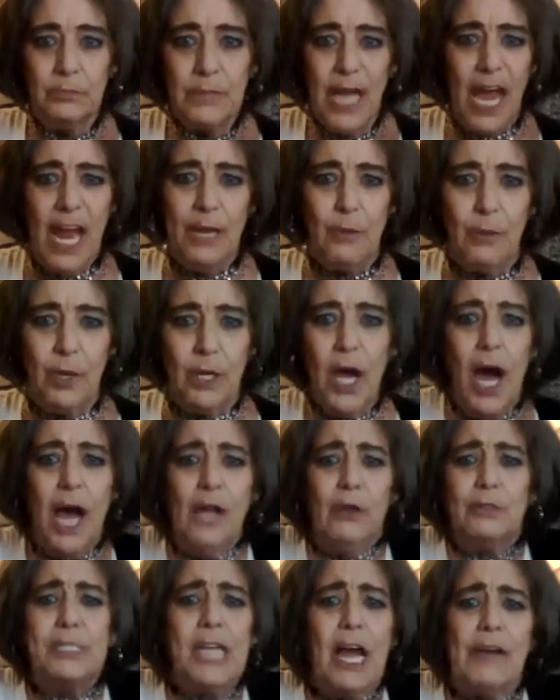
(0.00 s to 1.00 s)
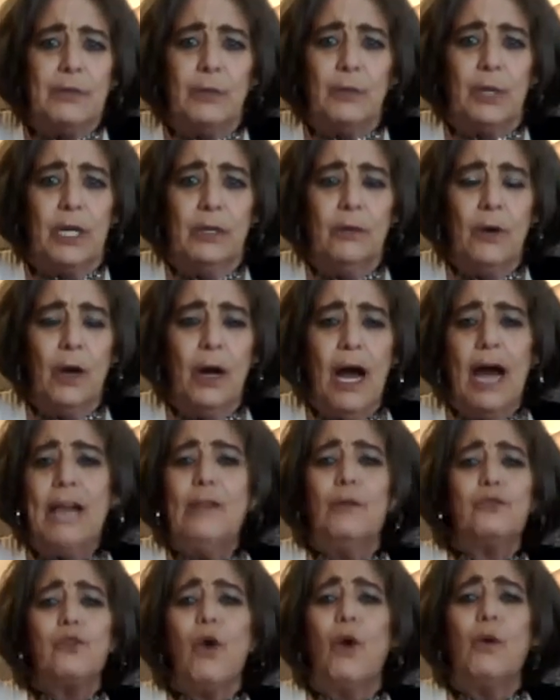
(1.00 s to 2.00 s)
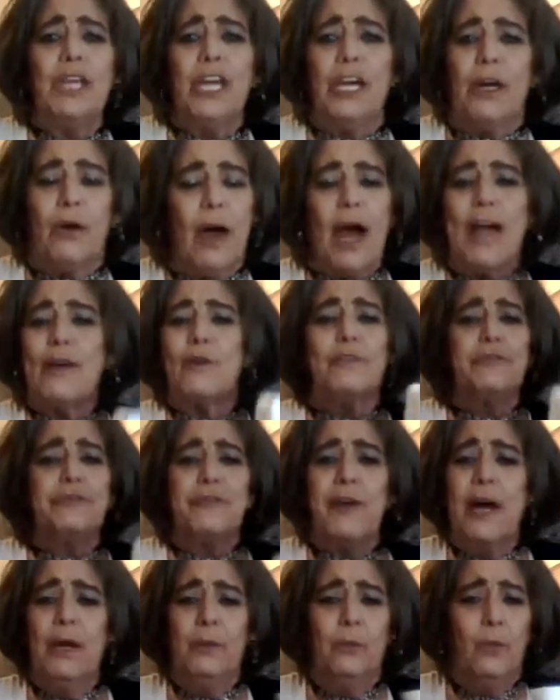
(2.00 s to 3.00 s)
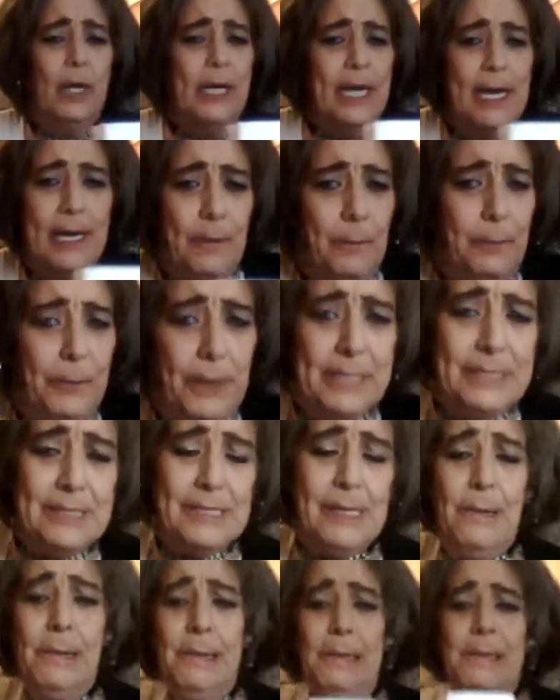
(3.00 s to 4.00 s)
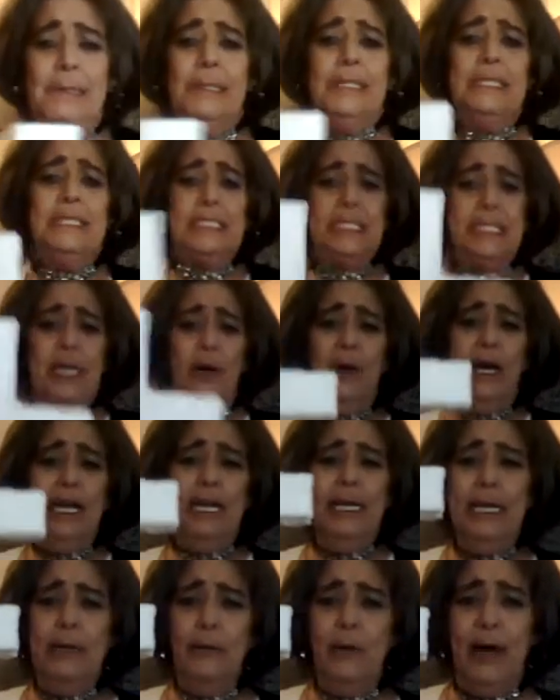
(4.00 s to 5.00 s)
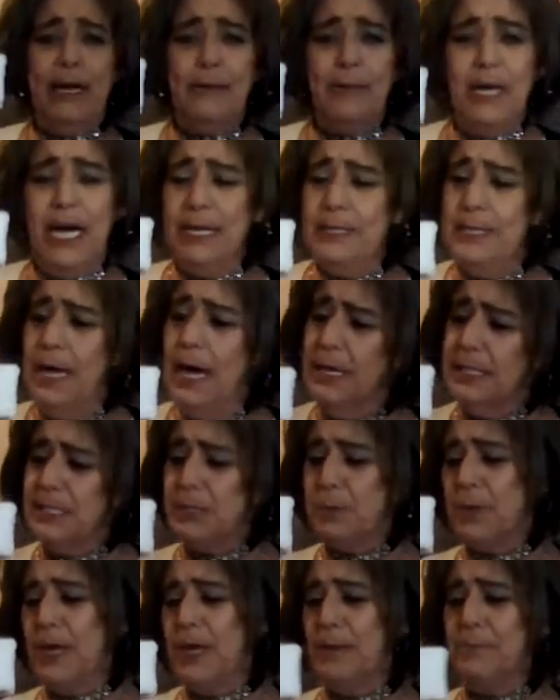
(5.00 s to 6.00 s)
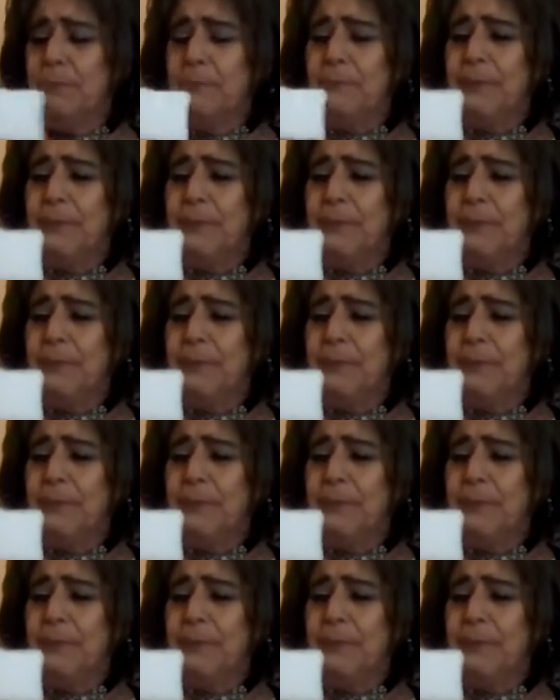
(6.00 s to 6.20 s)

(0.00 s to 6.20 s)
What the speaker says: I looked everywhere. I looked all year. I couldn't find one anyplace. So anyway, my husband